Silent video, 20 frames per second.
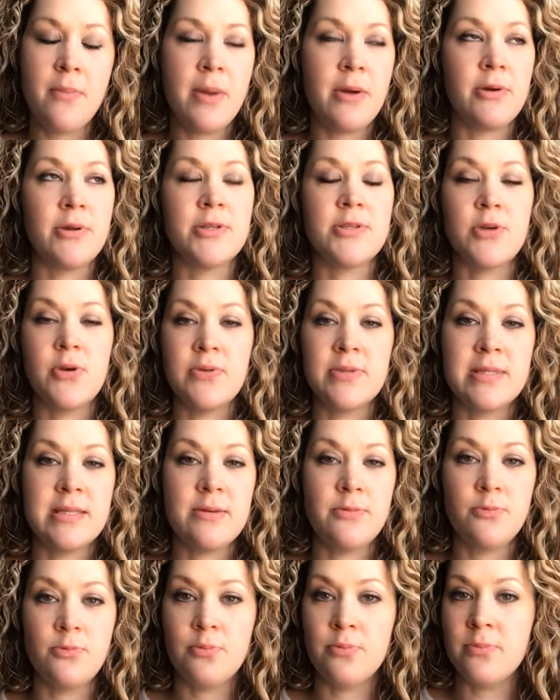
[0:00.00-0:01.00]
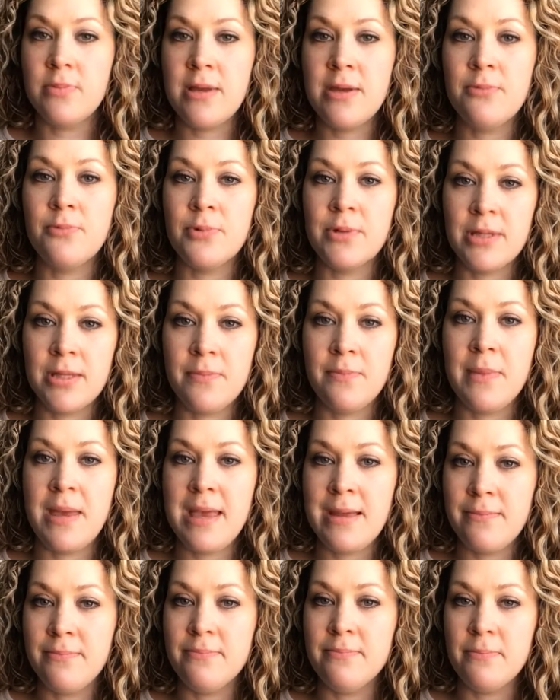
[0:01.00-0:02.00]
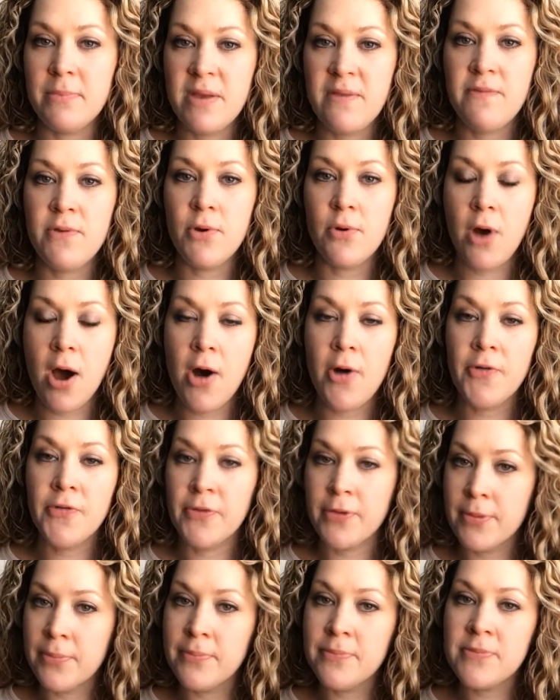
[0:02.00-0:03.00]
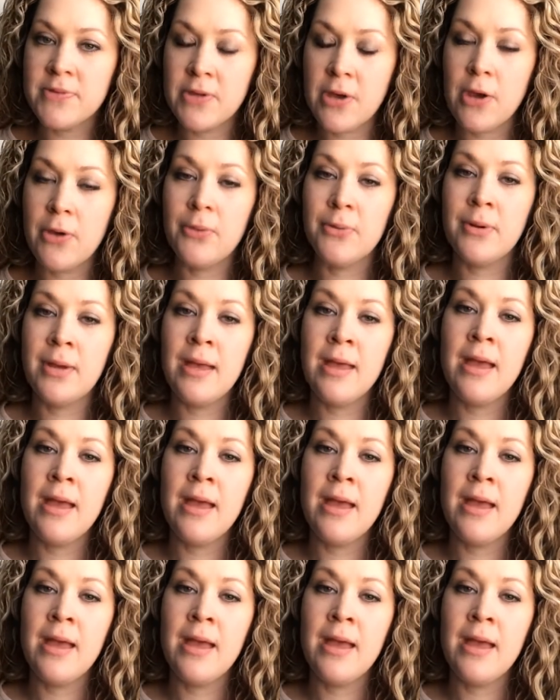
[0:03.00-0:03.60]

my results. It really made me feel awesome. So